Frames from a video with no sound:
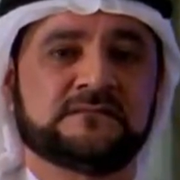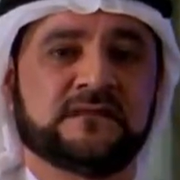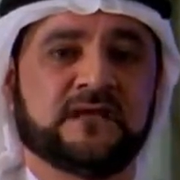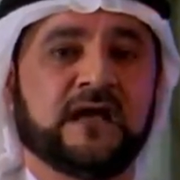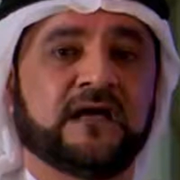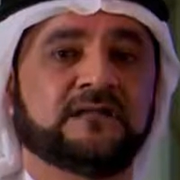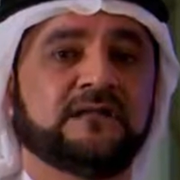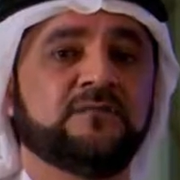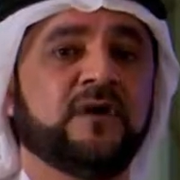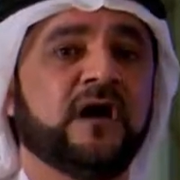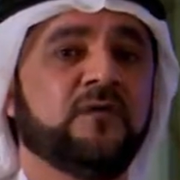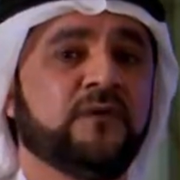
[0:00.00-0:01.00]
And in
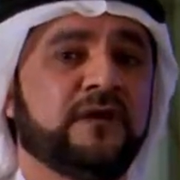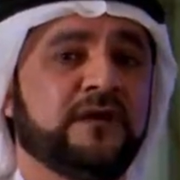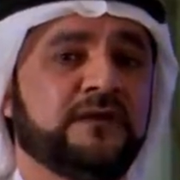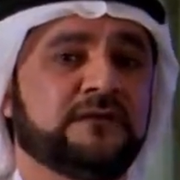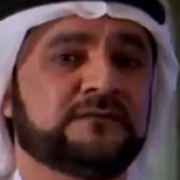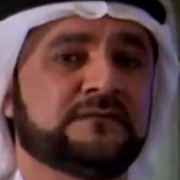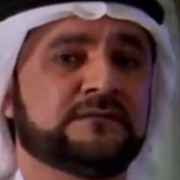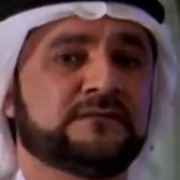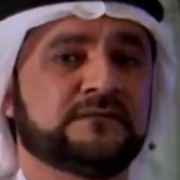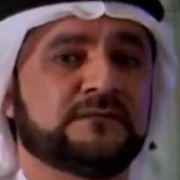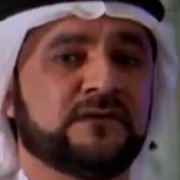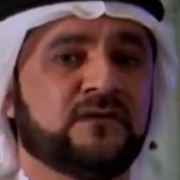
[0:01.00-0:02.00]
my way,
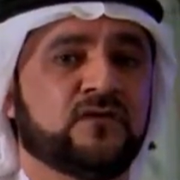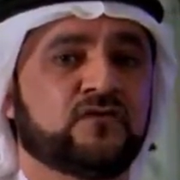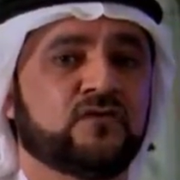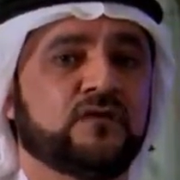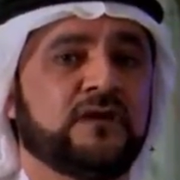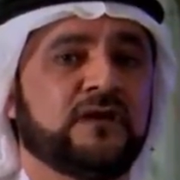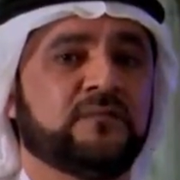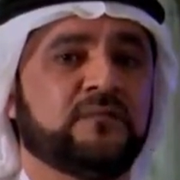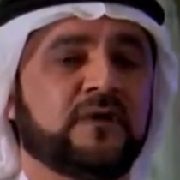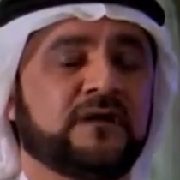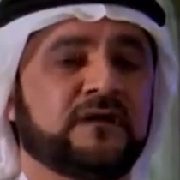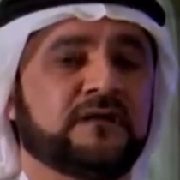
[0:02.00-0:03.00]
Googling about